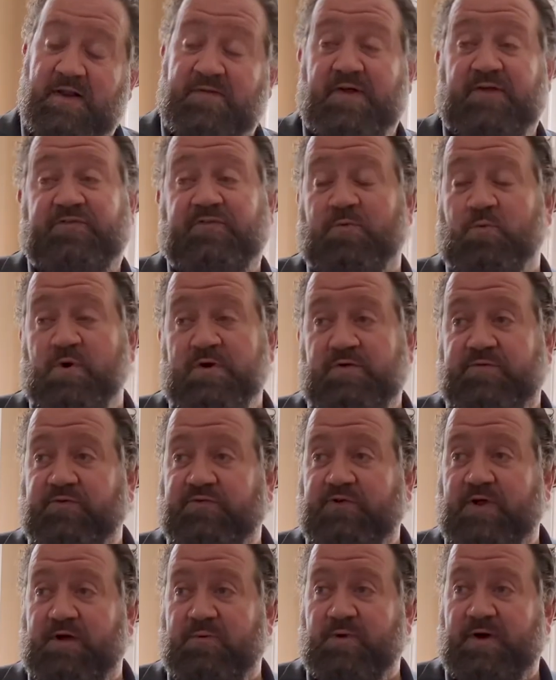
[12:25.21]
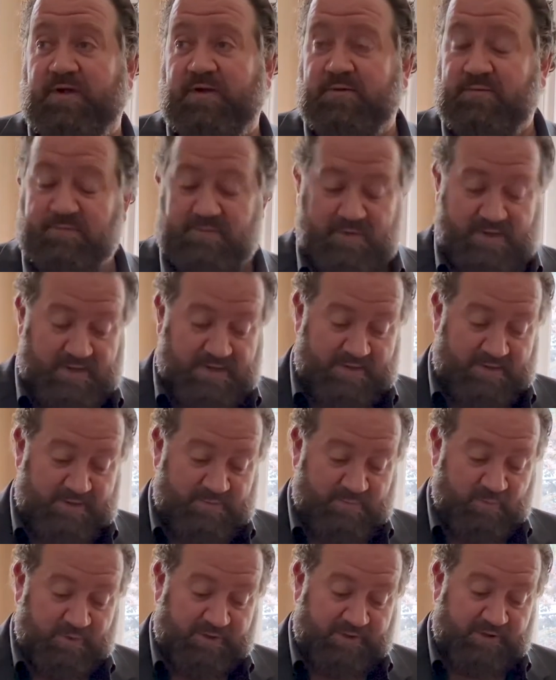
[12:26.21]
that's a wonderful segue.
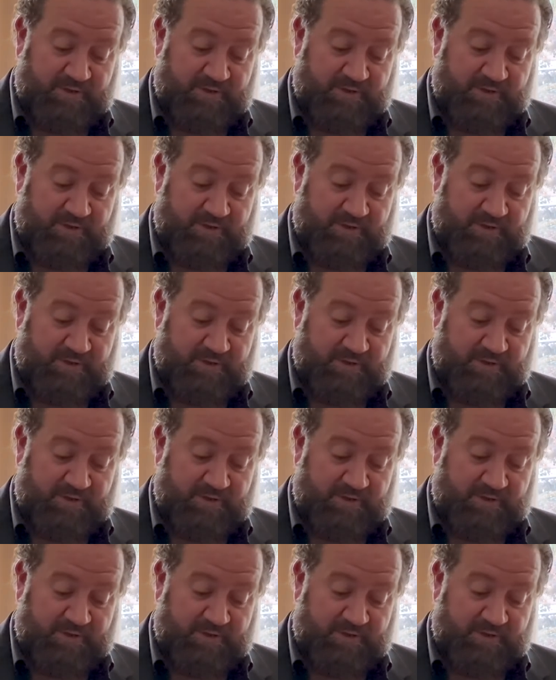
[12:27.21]
We're going to